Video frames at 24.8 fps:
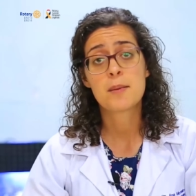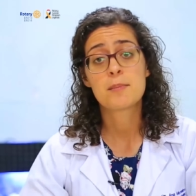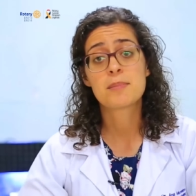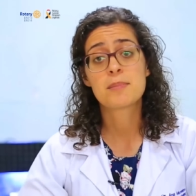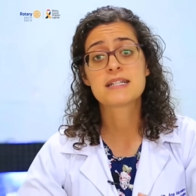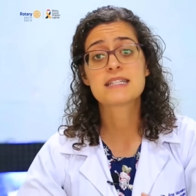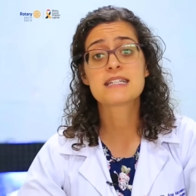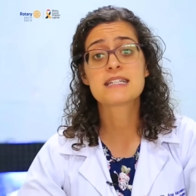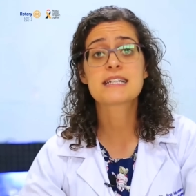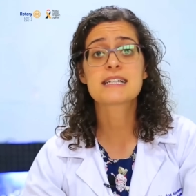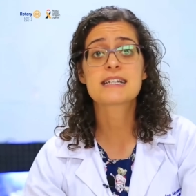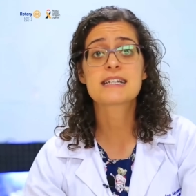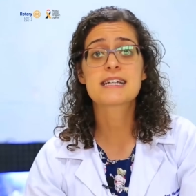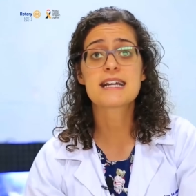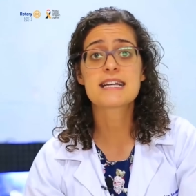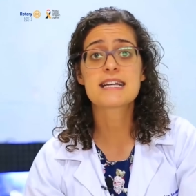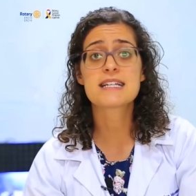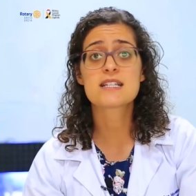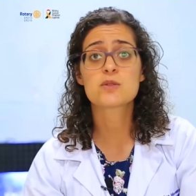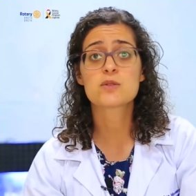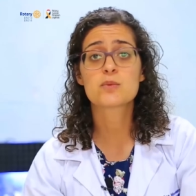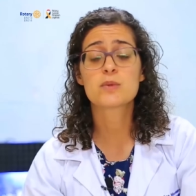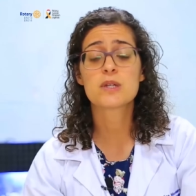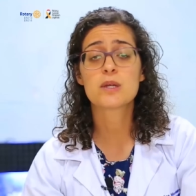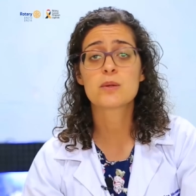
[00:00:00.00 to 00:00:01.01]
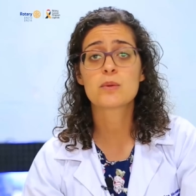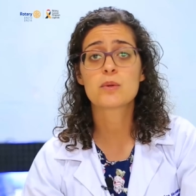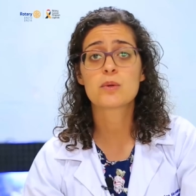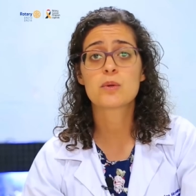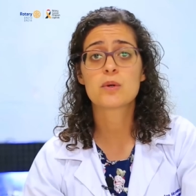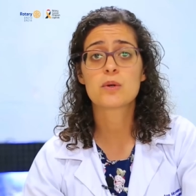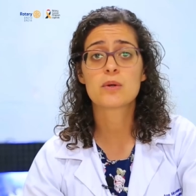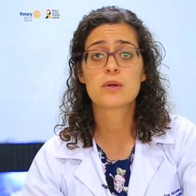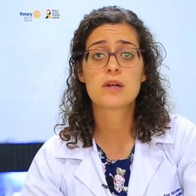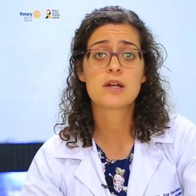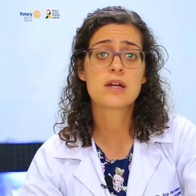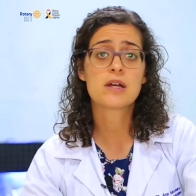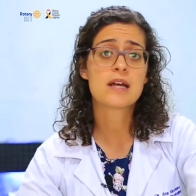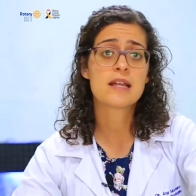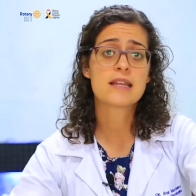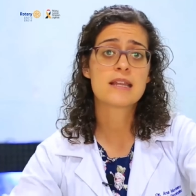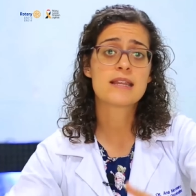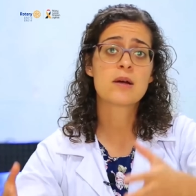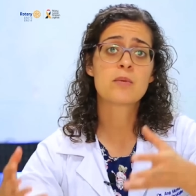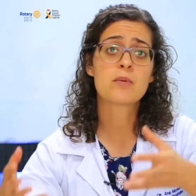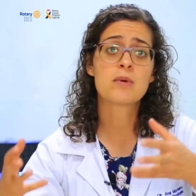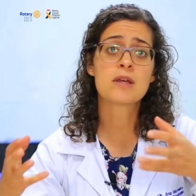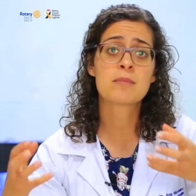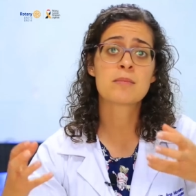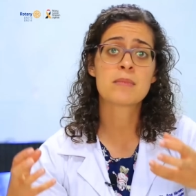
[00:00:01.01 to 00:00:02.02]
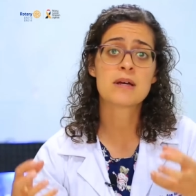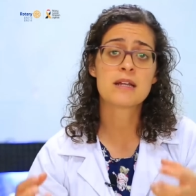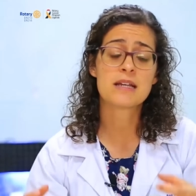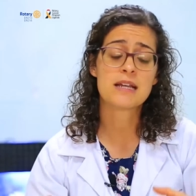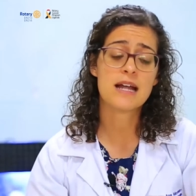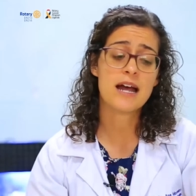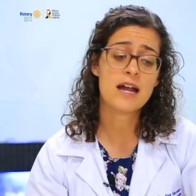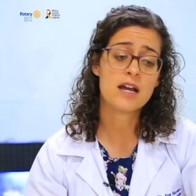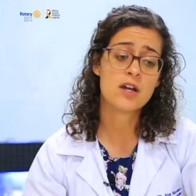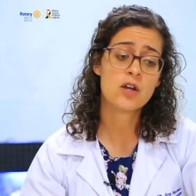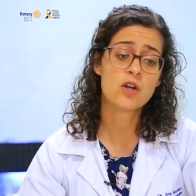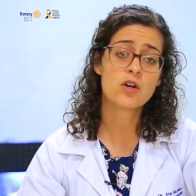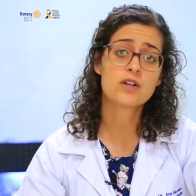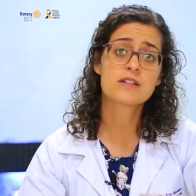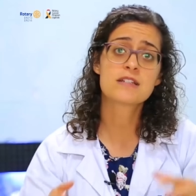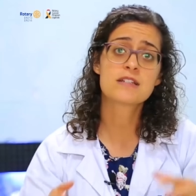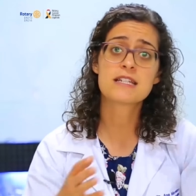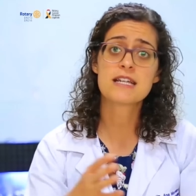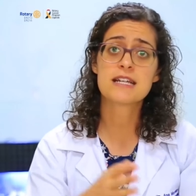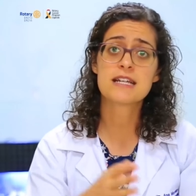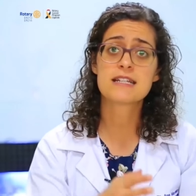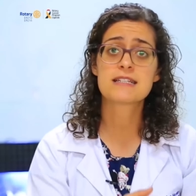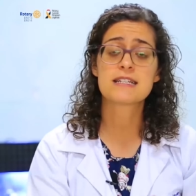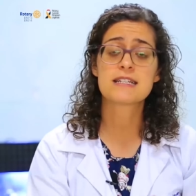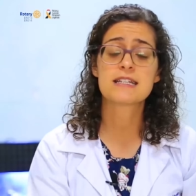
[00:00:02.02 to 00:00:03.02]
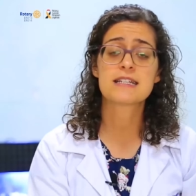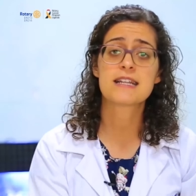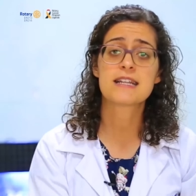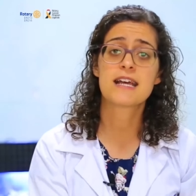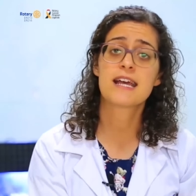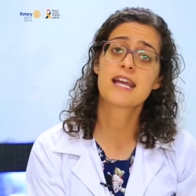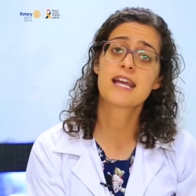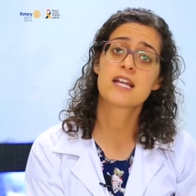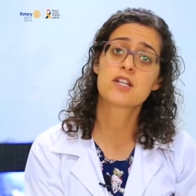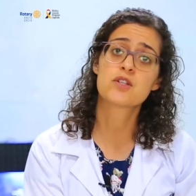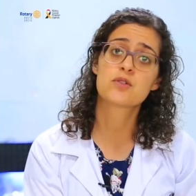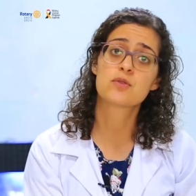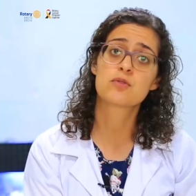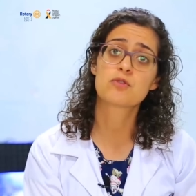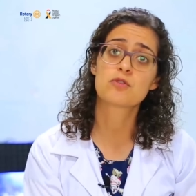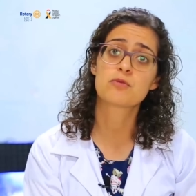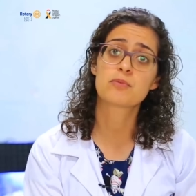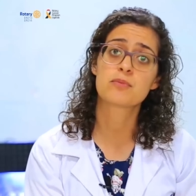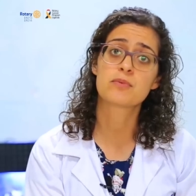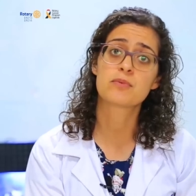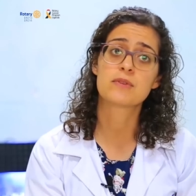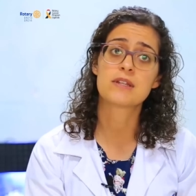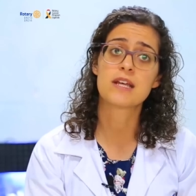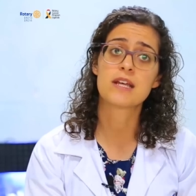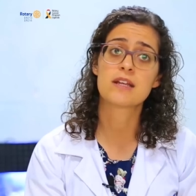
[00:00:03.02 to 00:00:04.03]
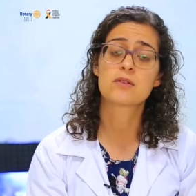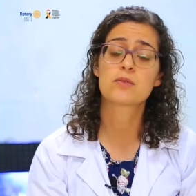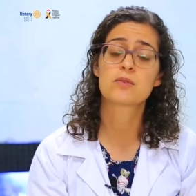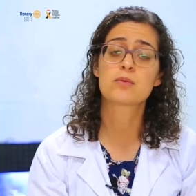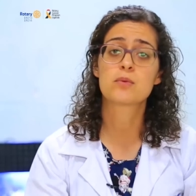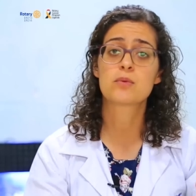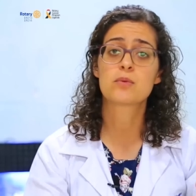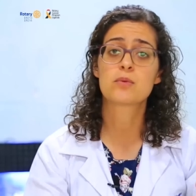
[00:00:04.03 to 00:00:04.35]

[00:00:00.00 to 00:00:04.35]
But in case the women are not yet in the age group that